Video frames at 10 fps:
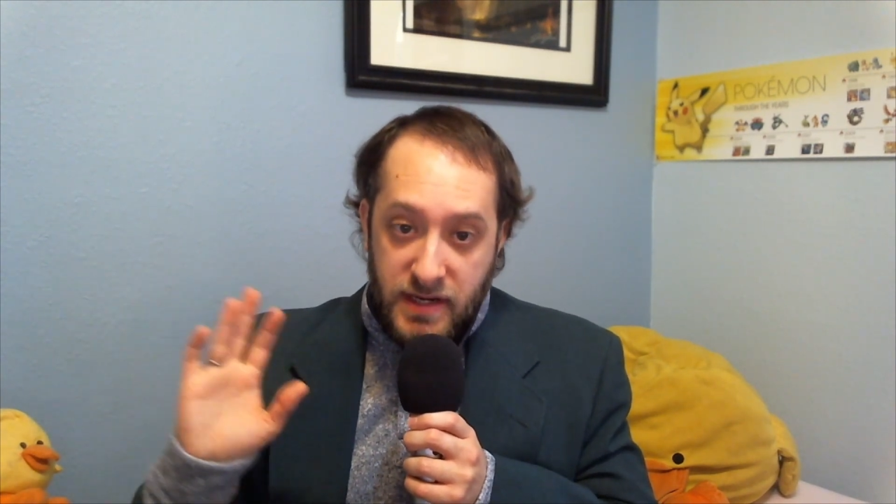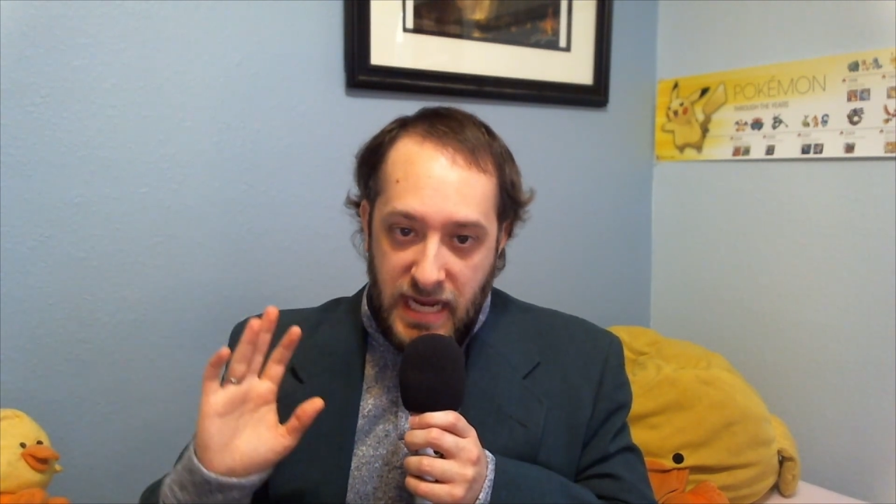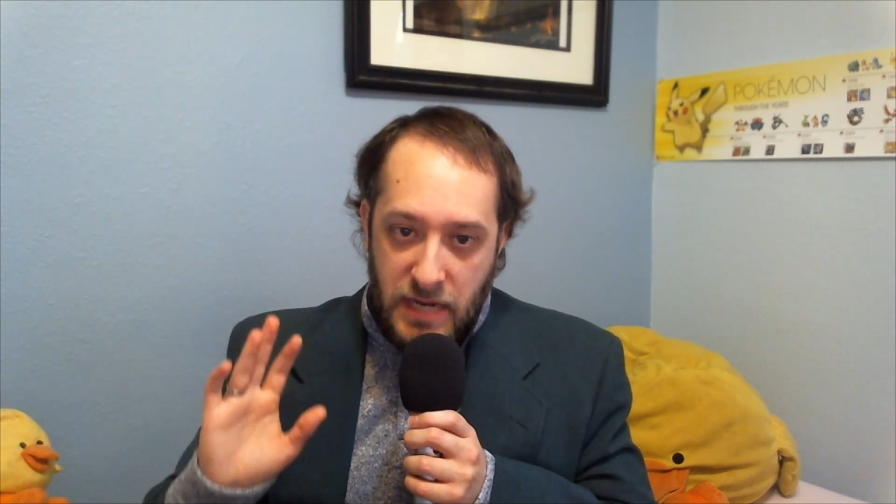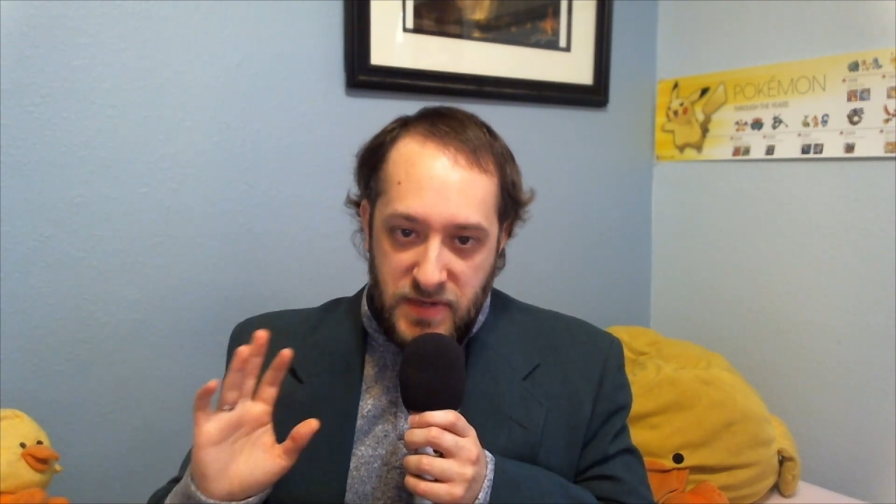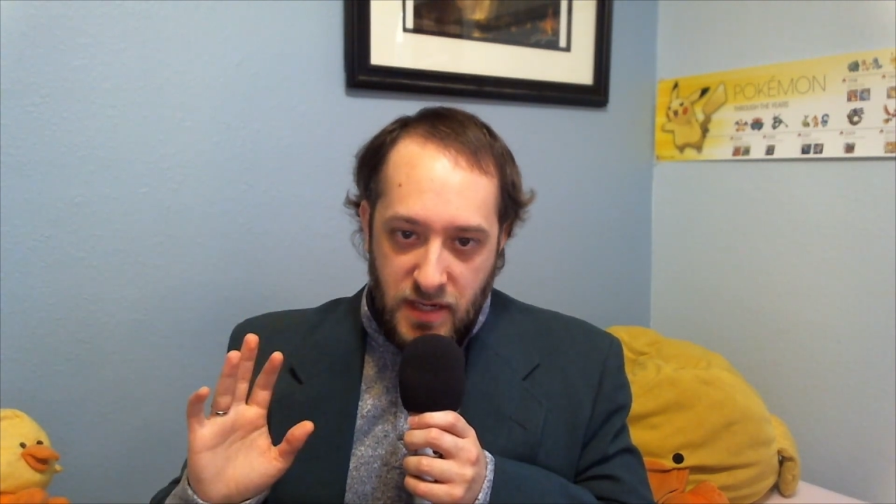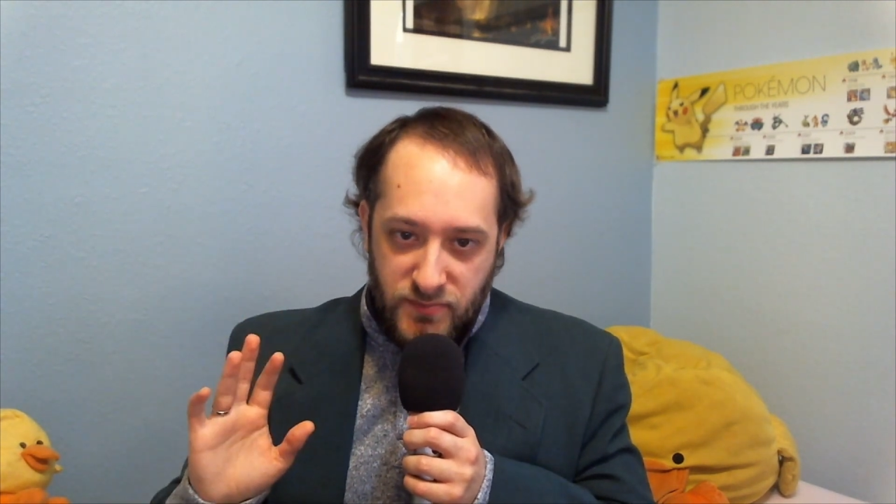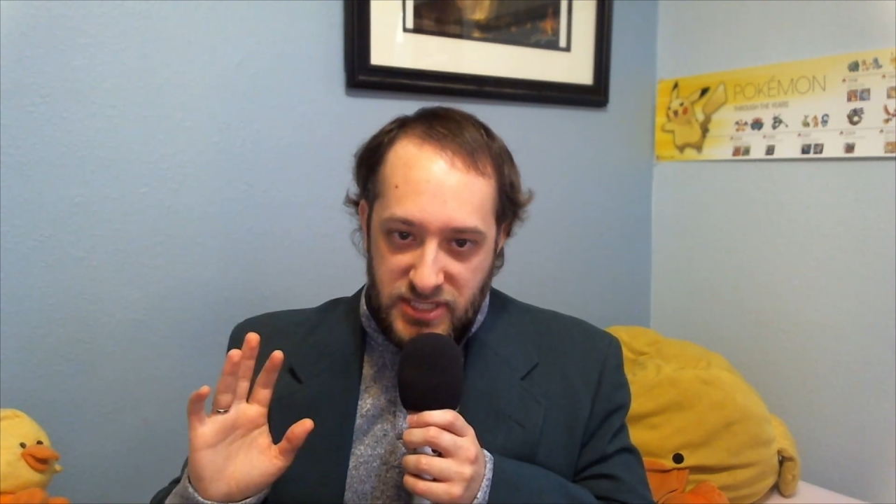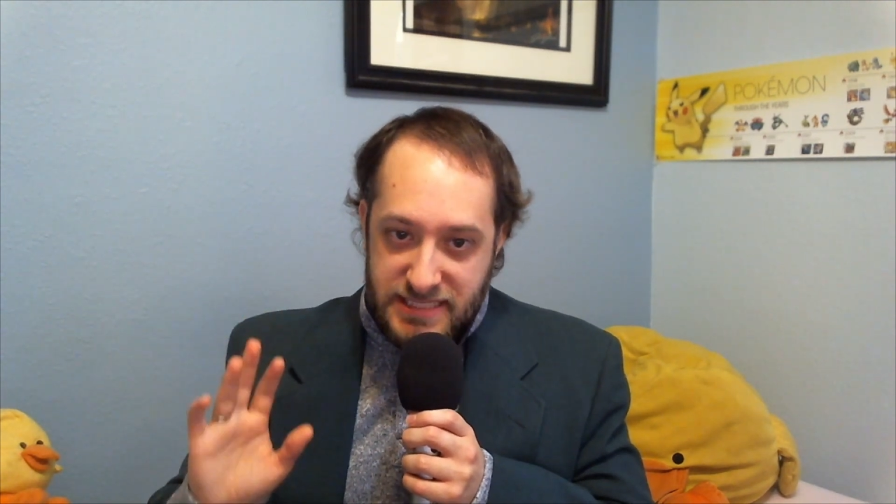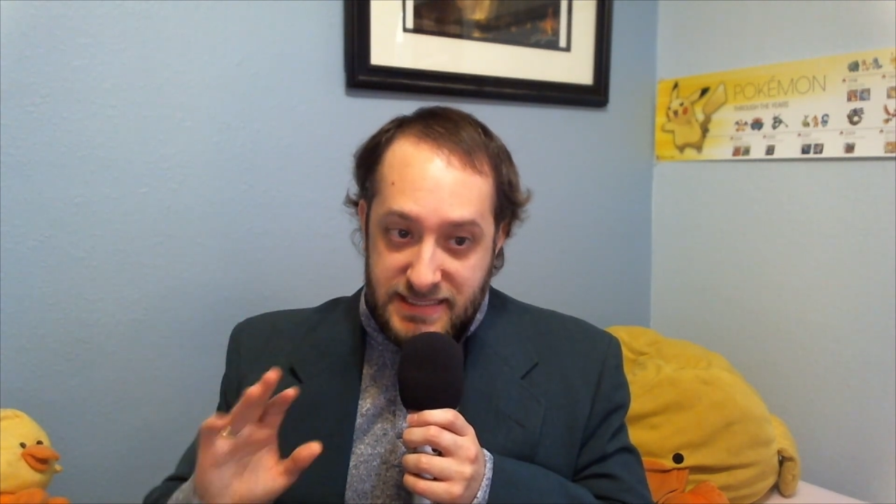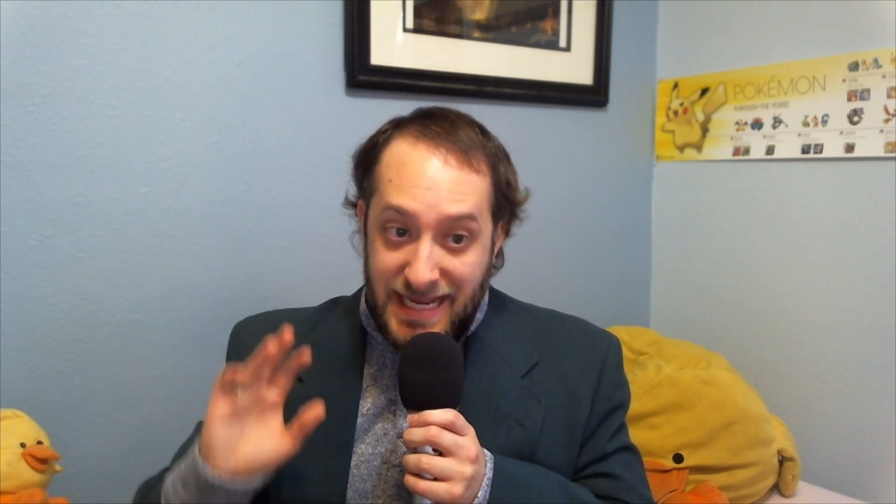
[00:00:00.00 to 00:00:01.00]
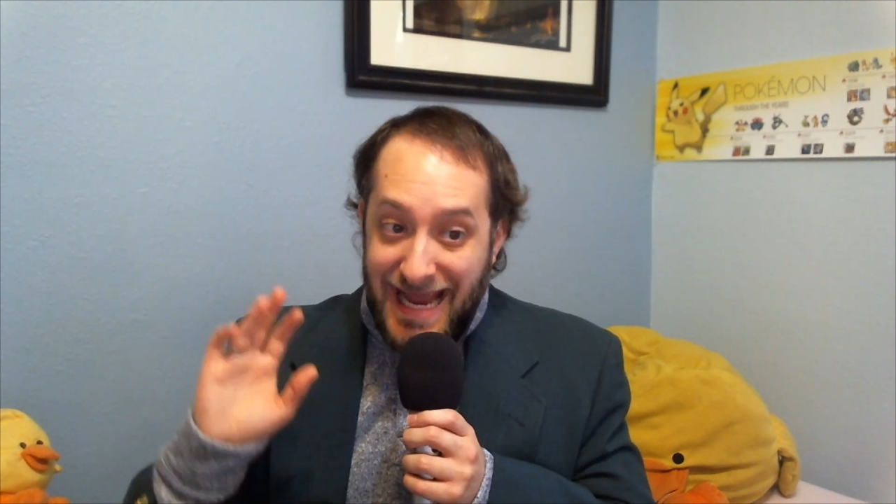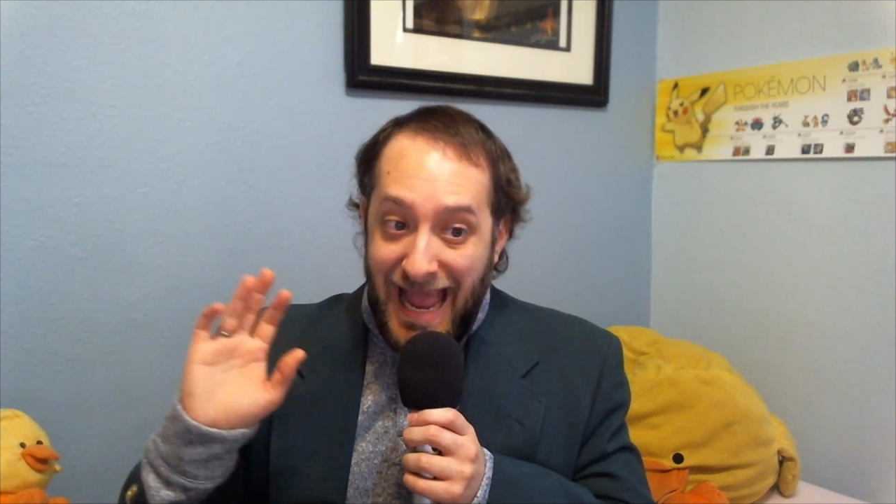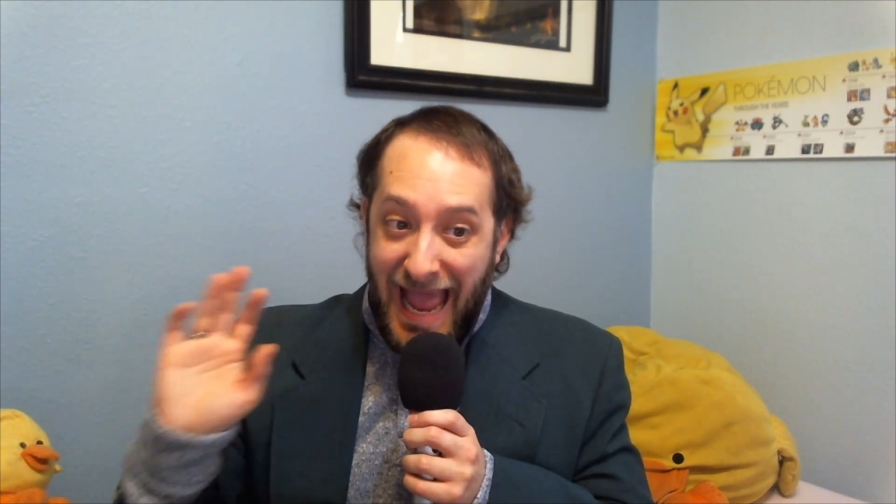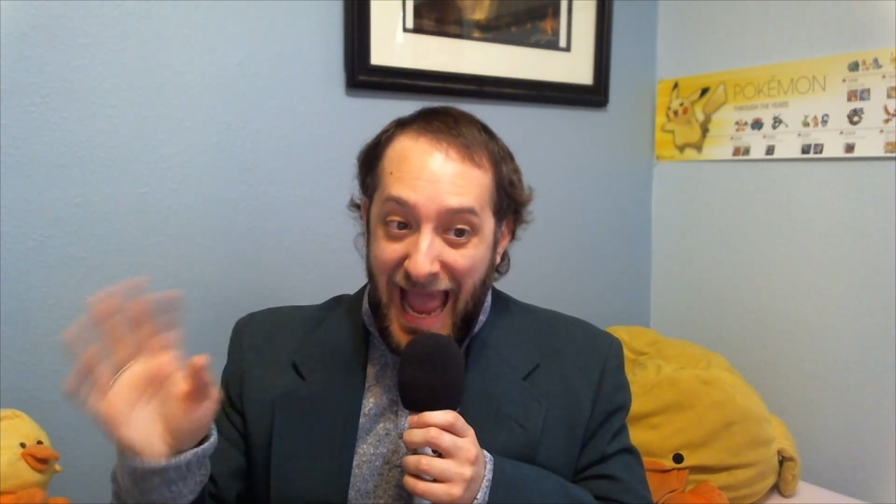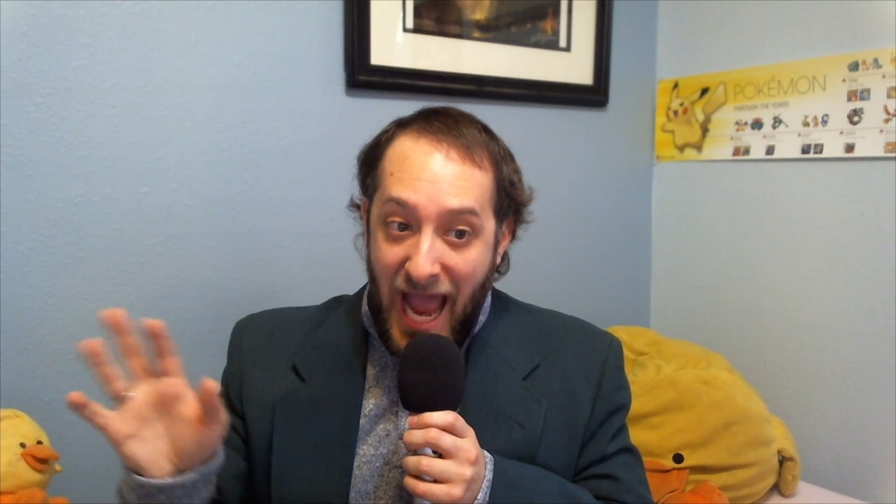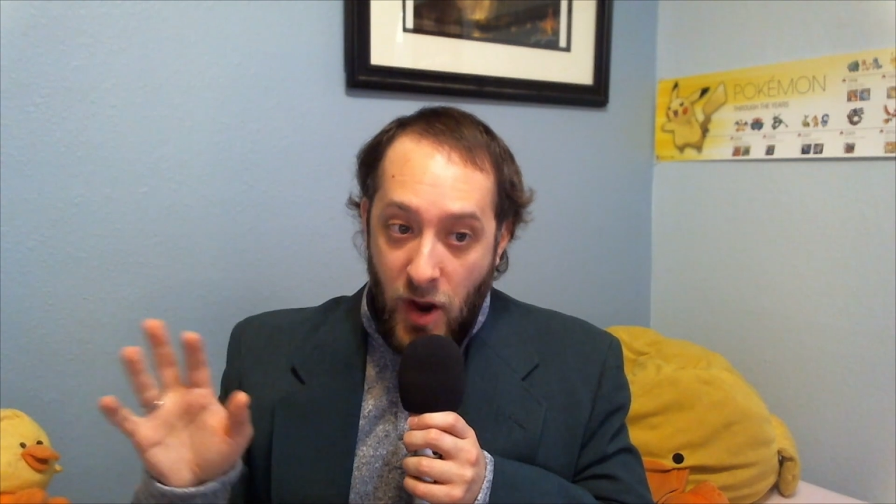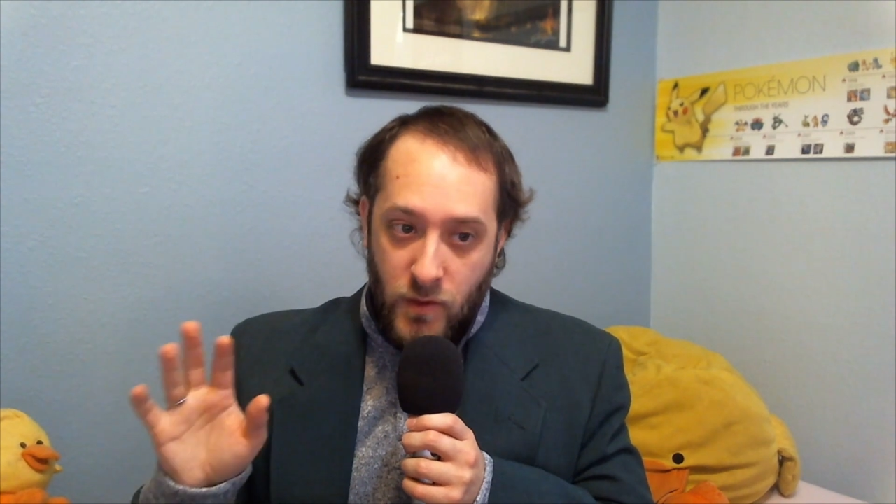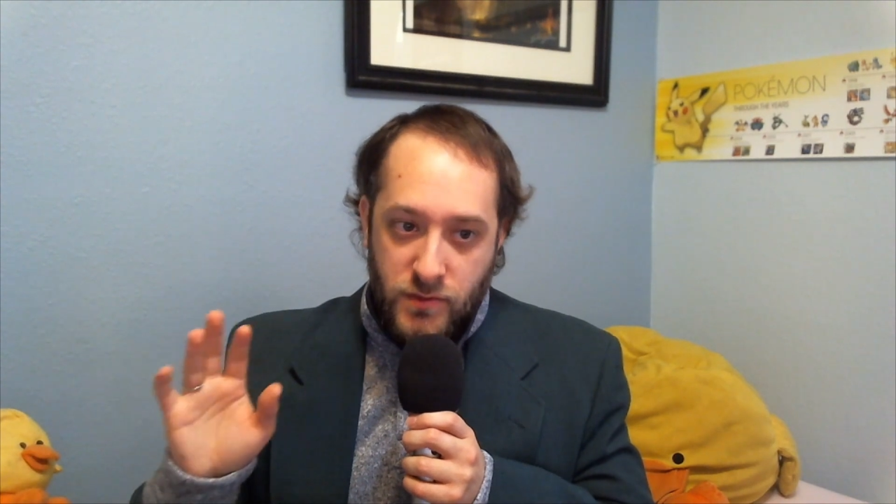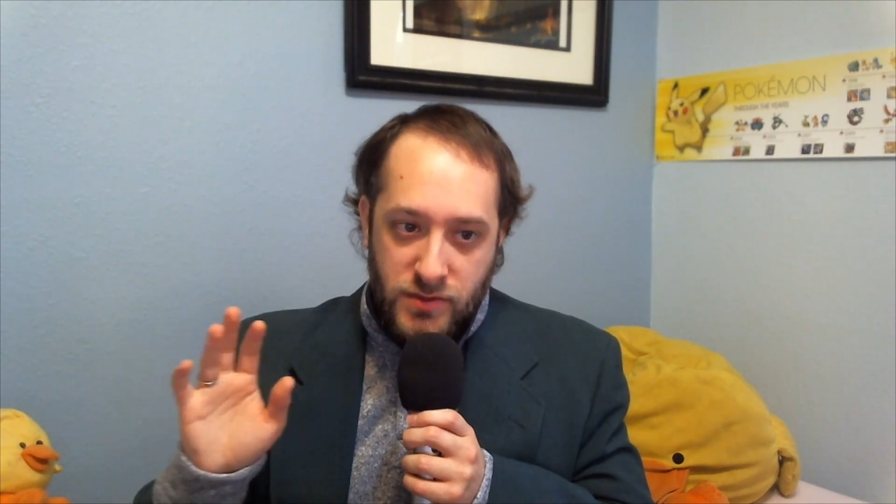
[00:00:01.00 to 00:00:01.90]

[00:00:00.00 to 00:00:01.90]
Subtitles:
can become priests and how